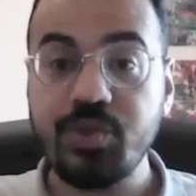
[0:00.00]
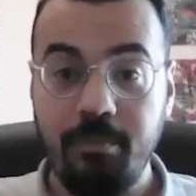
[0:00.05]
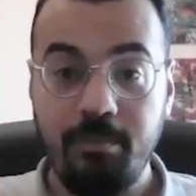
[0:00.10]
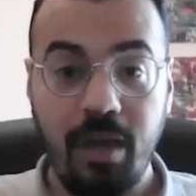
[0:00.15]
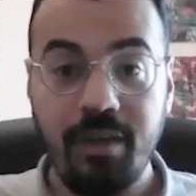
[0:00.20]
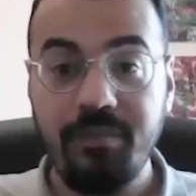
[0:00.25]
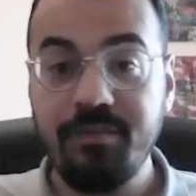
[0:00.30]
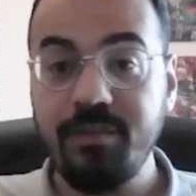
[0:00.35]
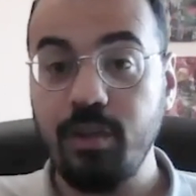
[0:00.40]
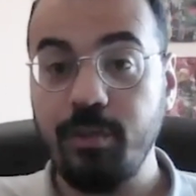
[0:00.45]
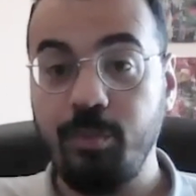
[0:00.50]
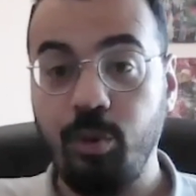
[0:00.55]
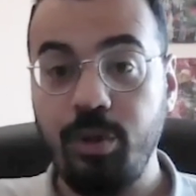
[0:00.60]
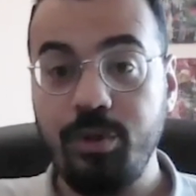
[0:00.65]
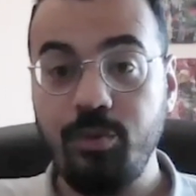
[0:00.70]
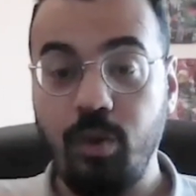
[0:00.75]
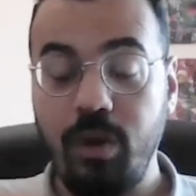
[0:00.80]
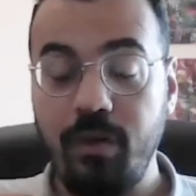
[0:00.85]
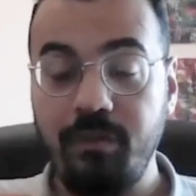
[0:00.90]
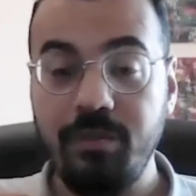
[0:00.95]
They are, in my
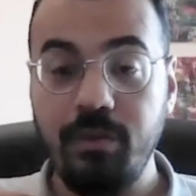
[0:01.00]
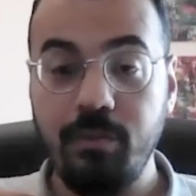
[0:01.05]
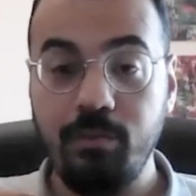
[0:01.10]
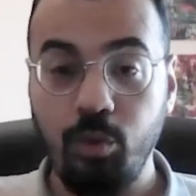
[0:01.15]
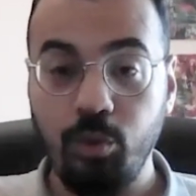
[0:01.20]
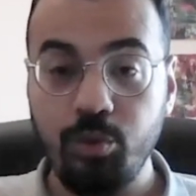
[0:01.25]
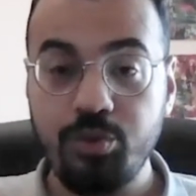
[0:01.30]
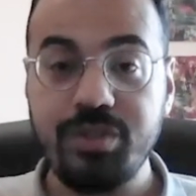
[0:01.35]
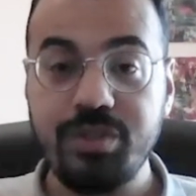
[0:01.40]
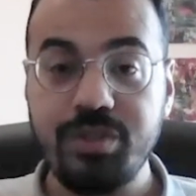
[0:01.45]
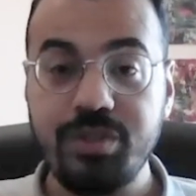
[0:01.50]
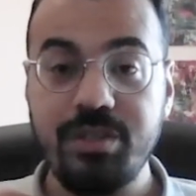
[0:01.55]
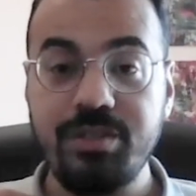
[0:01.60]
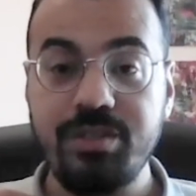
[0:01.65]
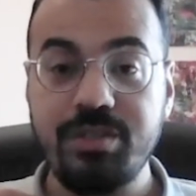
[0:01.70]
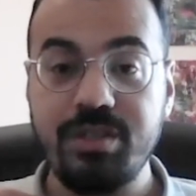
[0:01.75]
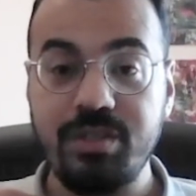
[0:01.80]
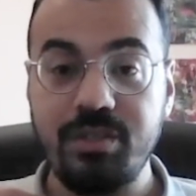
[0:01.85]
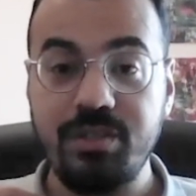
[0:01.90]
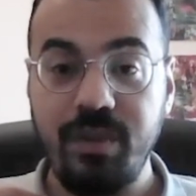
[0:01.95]
viewpoint, one of the most
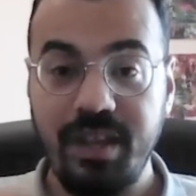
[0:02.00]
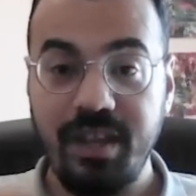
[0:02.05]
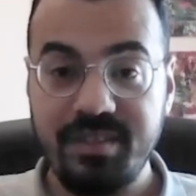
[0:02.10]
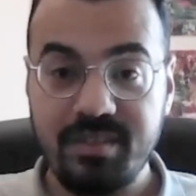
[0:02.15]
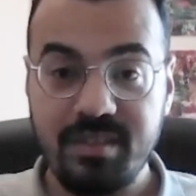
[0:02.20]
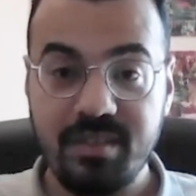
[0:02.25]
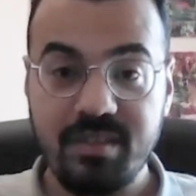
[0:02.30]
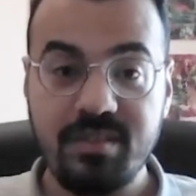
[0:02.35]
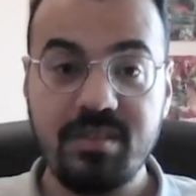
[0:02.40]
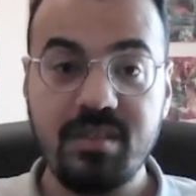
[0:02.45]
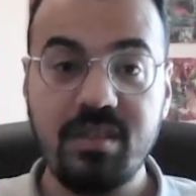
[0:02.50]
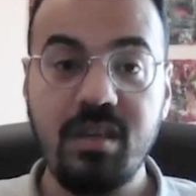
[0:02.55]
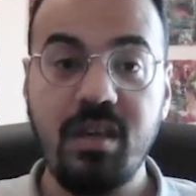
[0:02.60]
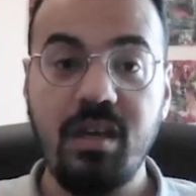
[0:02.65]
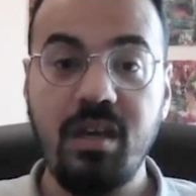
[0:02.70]
integrated